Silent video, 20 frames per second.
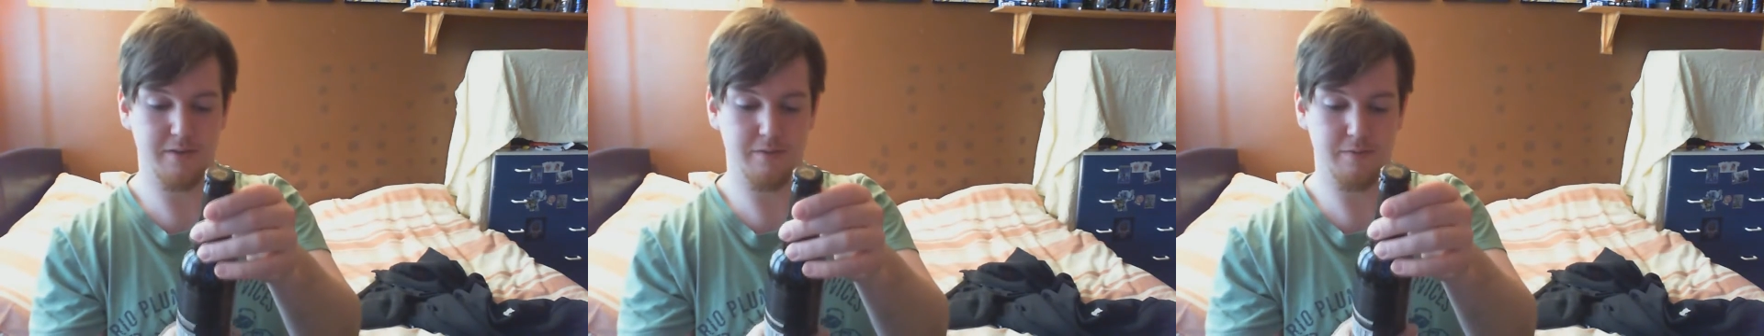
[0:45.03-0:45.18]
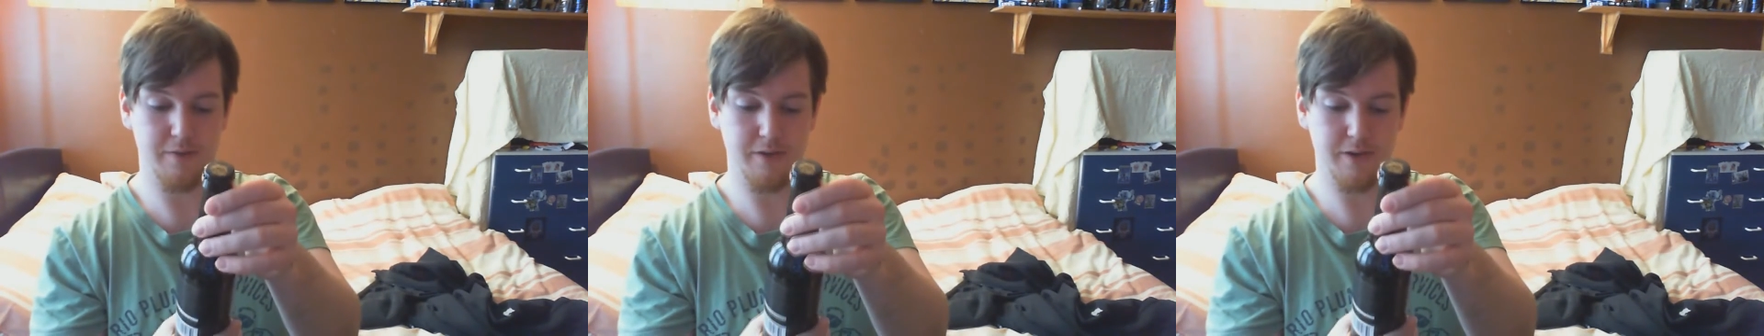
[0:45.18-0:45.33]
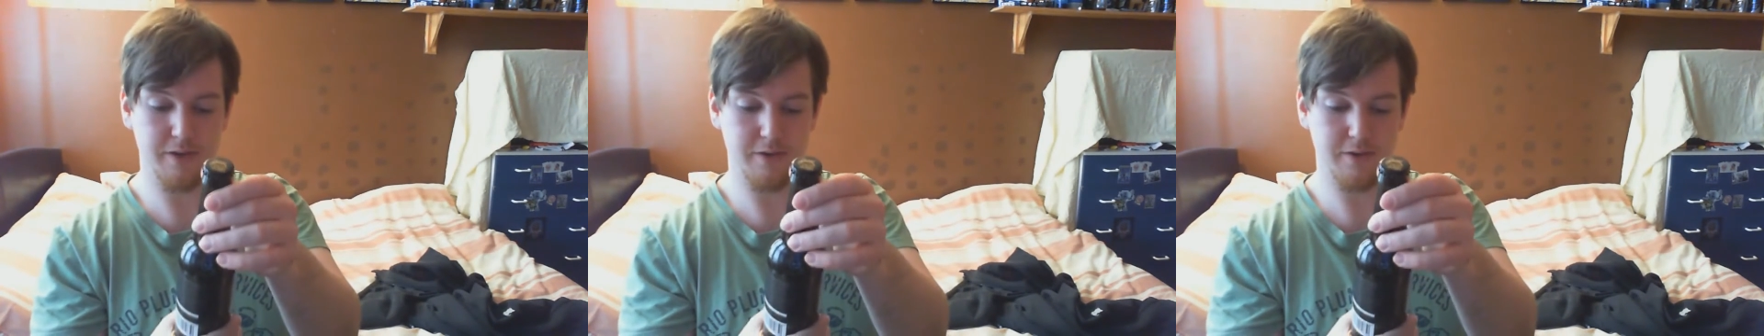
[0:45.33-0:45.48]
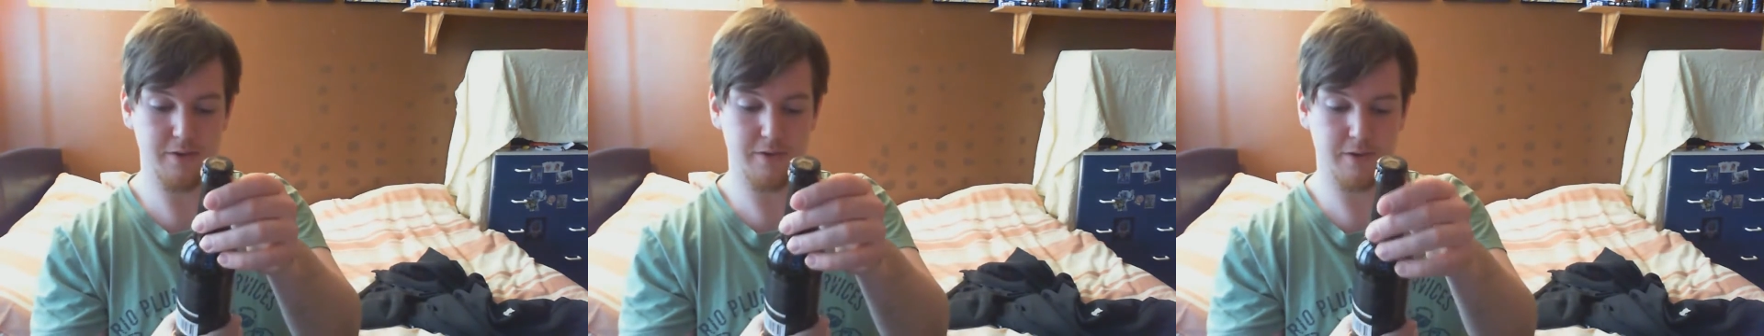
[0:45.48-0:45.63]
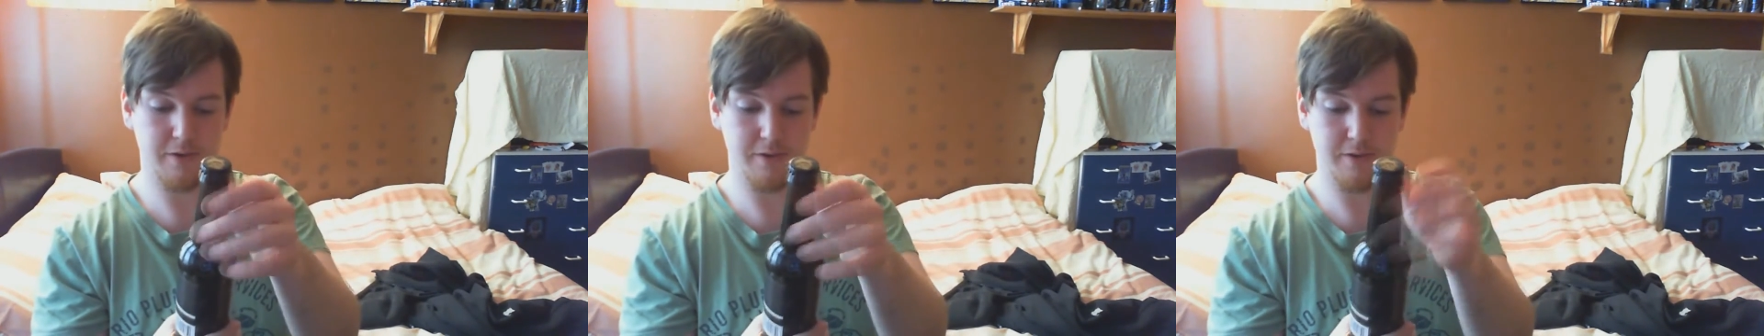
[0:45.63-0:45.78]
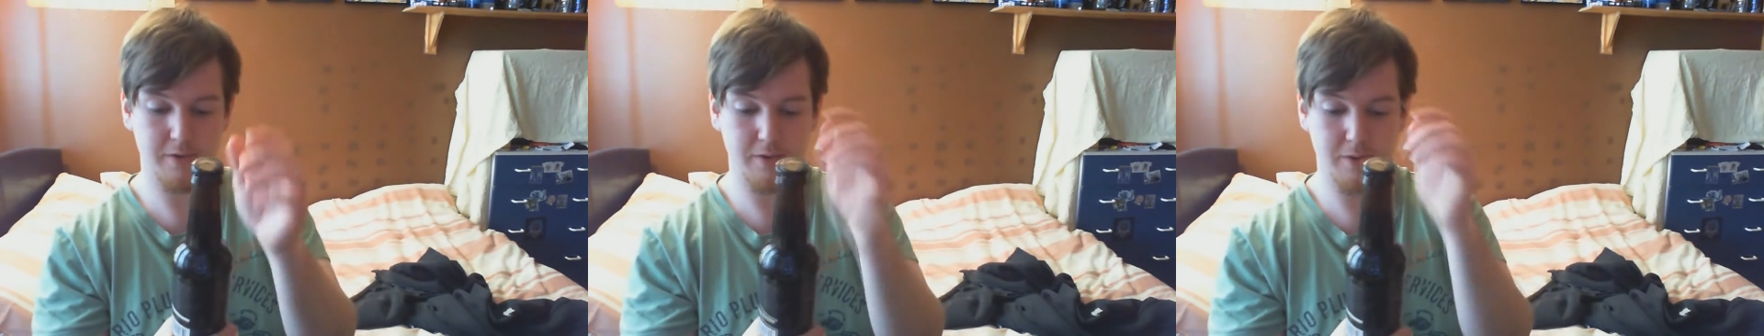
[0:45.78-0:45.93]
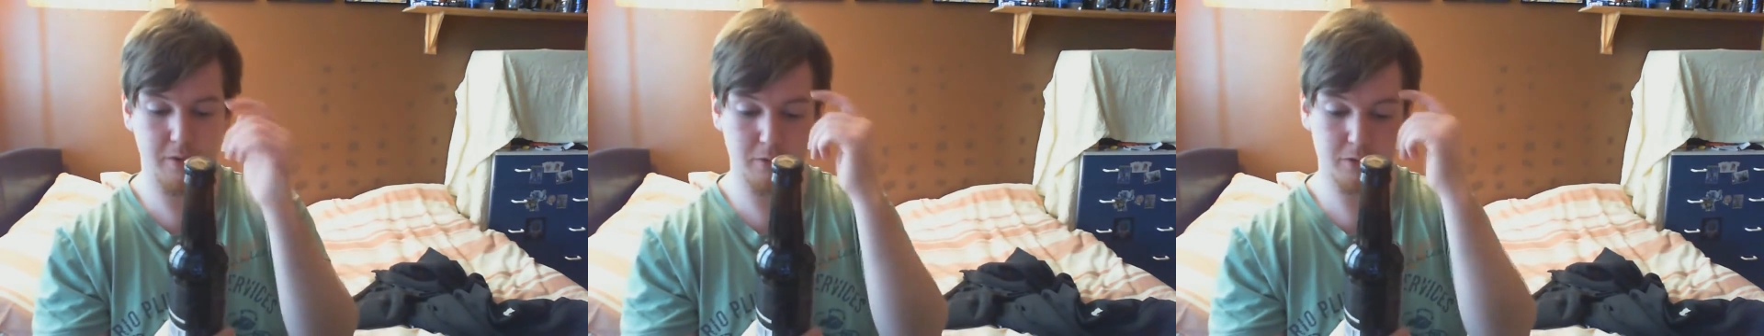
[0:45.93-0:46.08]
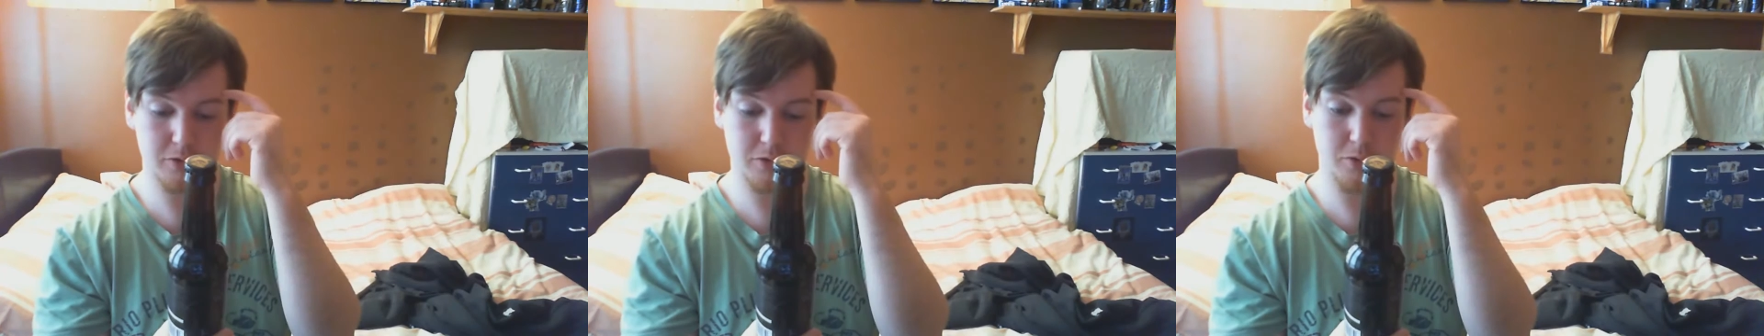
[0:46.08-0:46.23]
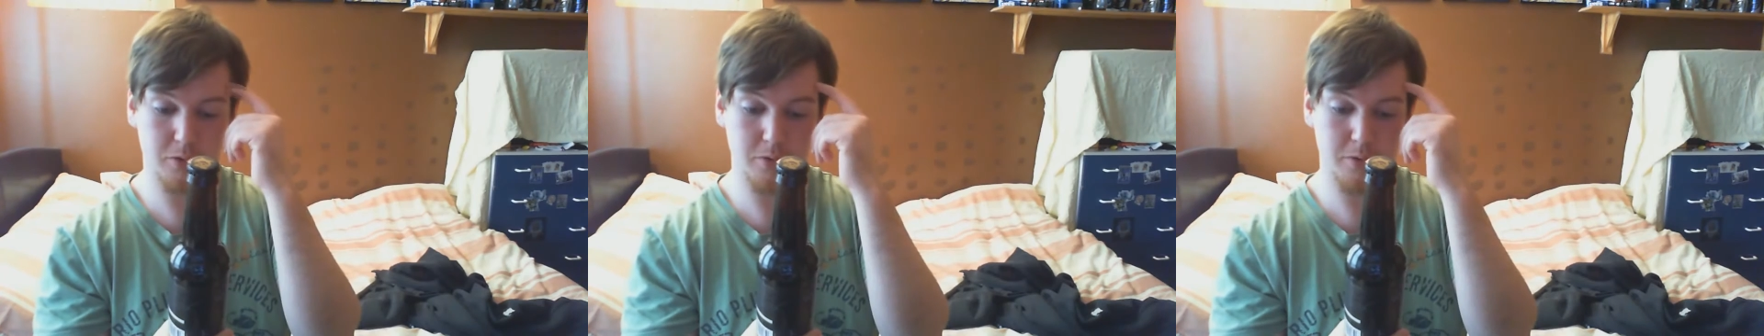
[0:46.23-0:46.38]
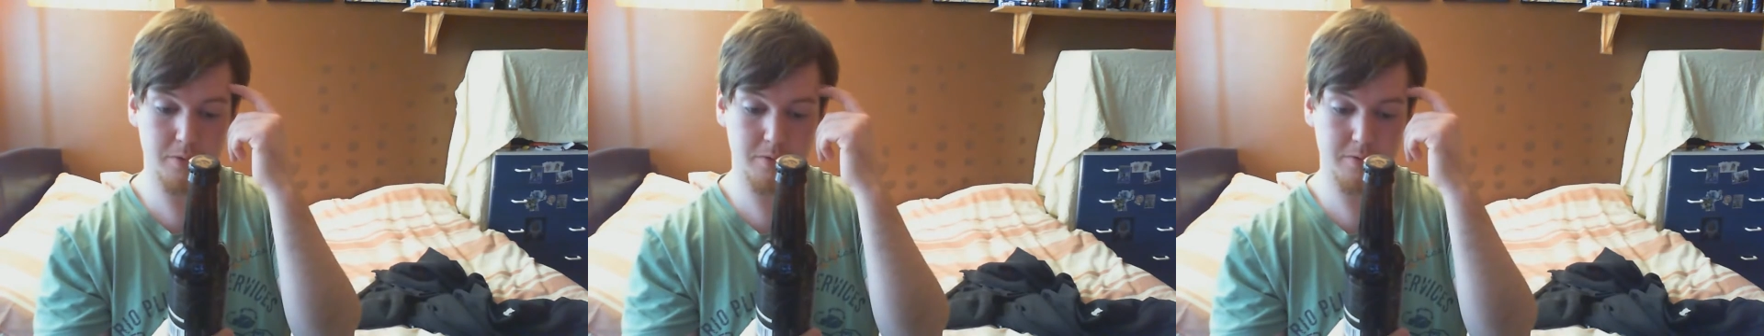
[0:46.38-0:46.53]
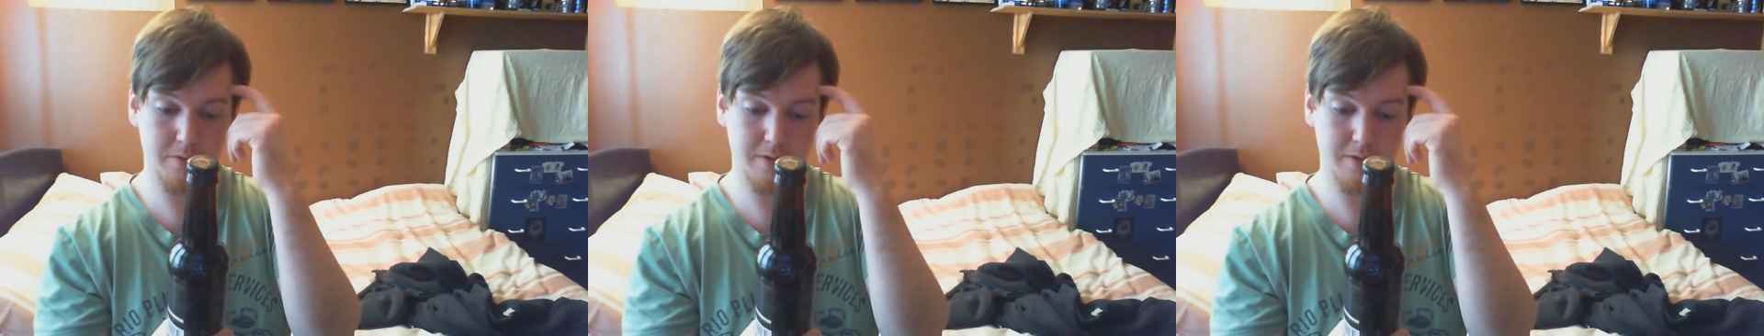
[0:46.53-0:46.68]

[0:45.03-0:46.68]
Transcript: very good. Also,